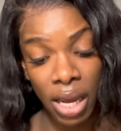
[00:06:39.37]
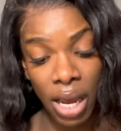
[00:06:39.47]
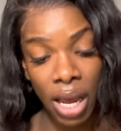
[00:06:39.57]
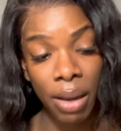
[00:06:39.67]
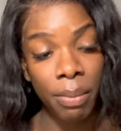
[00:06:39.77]

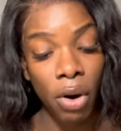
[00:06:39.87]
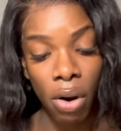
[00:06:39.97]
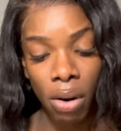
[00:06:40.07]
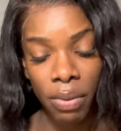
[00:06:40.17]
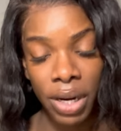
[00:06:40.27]
I'm
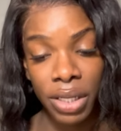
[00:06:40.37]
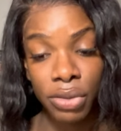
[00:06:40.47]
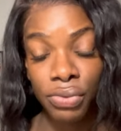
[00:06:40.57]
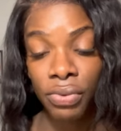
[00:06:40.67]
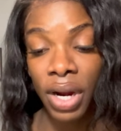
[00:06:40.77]
already
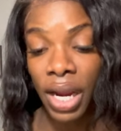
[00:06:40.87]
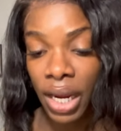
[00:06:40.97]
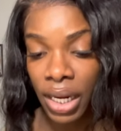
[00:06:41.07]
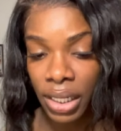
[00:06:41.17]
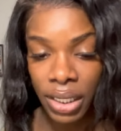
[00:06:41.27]

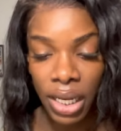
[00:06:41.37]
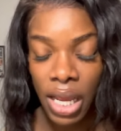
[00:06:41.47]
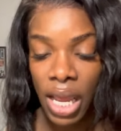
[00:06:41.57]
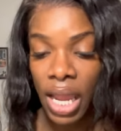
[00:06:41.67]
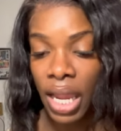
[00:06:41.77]
drained.
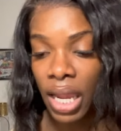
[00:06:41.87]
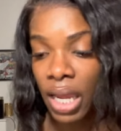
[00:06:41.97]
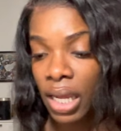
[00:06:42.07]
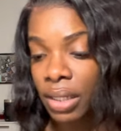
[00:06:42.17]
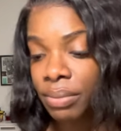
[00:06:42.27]

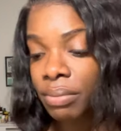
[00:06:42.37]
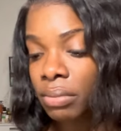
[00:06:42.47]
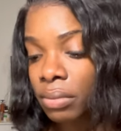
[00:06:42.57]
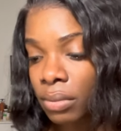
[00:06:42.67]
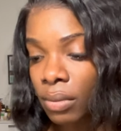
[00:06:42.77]
And
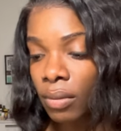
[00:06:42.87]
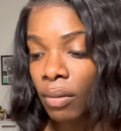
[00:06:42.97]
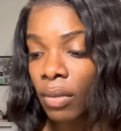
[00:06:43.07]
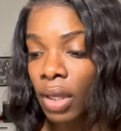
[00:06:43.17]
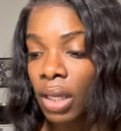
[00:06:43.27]

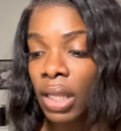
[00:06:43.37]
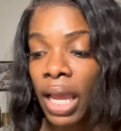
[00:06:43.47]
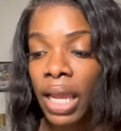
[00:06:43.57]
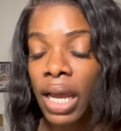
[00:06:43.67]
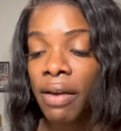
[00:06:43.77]

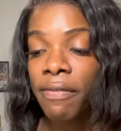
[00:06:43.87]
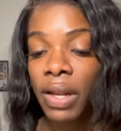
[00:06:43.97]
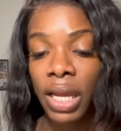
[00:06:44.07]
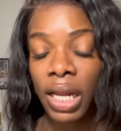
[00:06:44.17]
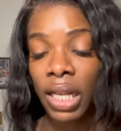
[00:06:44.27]
like I feel
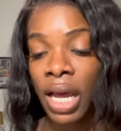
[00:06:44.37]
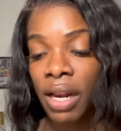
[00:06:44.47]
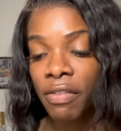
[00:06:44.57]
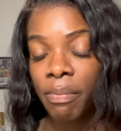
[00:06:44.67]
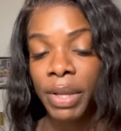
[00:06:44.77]
like a lot
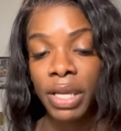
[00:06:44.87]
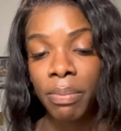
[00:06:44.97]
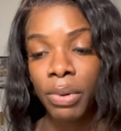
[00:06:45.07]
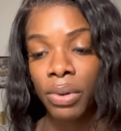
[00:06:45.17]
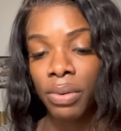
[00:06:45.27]
of
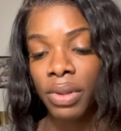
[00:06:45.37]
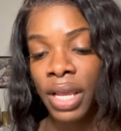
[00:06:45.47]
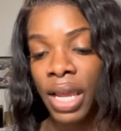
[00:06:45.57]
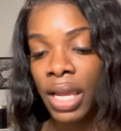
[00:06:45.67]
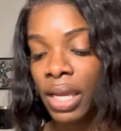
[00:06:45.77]
people
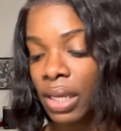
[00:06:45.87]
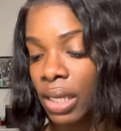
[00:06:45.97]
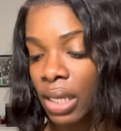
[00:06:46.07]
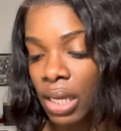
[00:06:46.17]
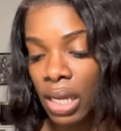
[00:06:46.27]
they
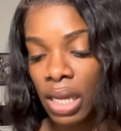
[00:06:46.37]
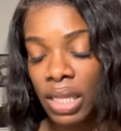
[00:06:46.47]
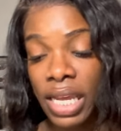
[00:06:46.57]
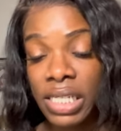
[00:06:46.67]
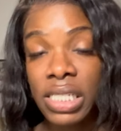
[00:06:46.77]

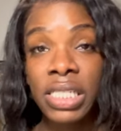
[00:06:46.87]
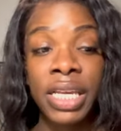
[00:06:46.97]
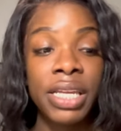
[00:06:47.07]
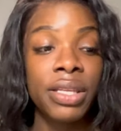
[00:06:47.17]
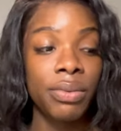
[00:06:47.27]
they
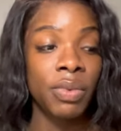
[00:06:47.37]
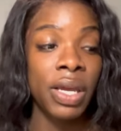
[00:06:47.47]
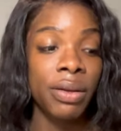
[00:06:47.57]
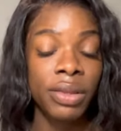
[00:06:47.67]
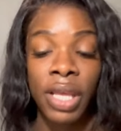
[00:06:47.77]
see
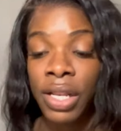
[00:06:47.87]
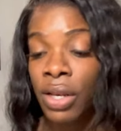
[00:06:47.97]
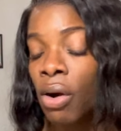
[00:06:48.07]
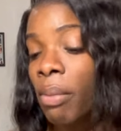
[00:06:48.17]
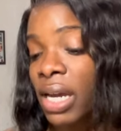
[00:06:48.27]
they they
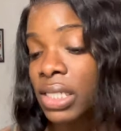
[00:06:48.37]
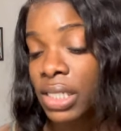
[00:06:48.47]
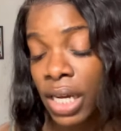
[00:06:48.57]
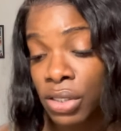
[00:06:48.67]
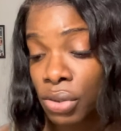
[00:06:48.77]
know my
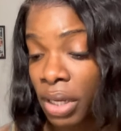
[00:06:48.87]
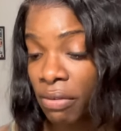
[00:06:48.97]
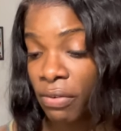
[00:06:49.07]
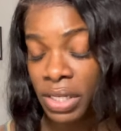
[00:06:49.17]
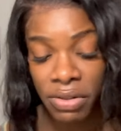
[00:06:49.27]
schedule. Like
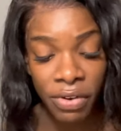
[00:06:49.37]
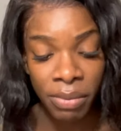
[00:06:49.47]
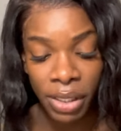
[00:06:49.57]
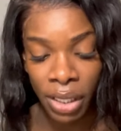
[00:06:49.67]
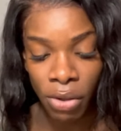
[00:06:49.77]
friends and
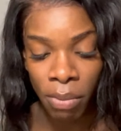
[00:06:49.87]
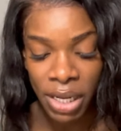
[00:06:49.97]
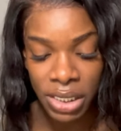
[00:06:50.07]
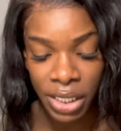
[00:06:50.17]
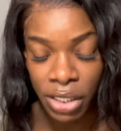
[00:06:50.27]
family, they know my
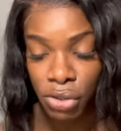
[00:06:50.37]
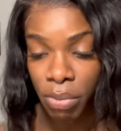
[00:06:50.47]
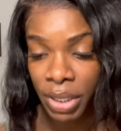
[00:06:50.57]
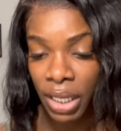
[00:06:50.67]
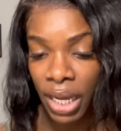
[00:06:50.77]
schedule,
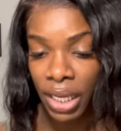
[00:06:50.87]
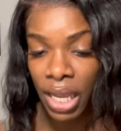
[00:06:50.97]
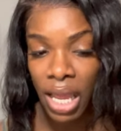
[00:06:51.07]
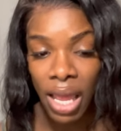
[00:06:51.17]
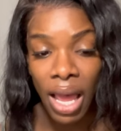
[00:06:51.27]
but like
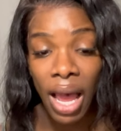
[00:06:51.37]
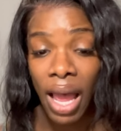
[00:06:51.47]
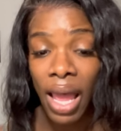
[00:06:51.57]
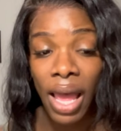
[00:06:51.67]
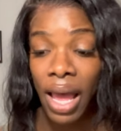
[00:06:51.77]

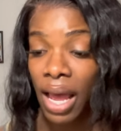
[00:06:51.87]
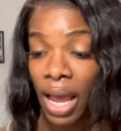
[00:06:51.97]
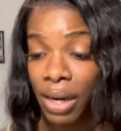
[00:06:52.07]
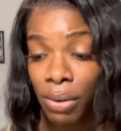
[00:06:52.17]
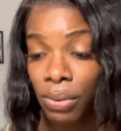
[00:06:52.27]
I
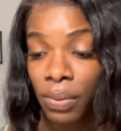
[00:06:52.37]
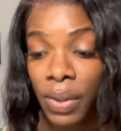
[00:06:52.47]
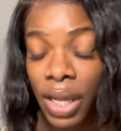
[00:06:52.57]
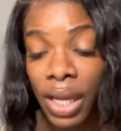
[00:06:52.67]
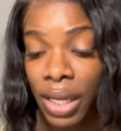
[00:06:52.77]
I don't
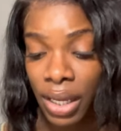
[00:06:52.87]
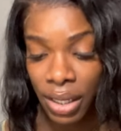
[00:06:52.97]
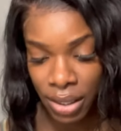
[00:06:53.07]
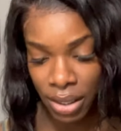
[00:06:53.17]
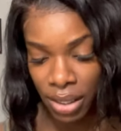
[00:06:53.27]
get
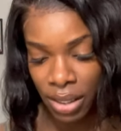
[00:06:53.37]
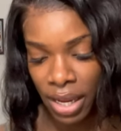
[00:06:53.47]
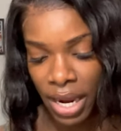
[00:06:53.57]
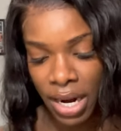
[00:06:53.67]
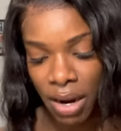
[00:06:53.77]

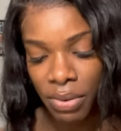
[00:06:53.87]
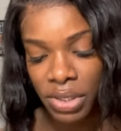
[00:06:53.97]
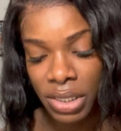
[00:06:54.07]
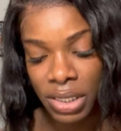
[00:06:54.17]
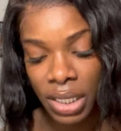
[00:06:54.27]
eight hours
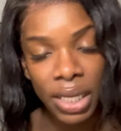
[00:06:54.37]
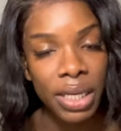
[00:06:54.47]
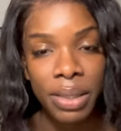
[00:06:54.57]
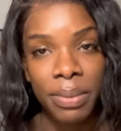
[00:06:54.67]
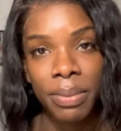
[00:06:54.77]
of sleep.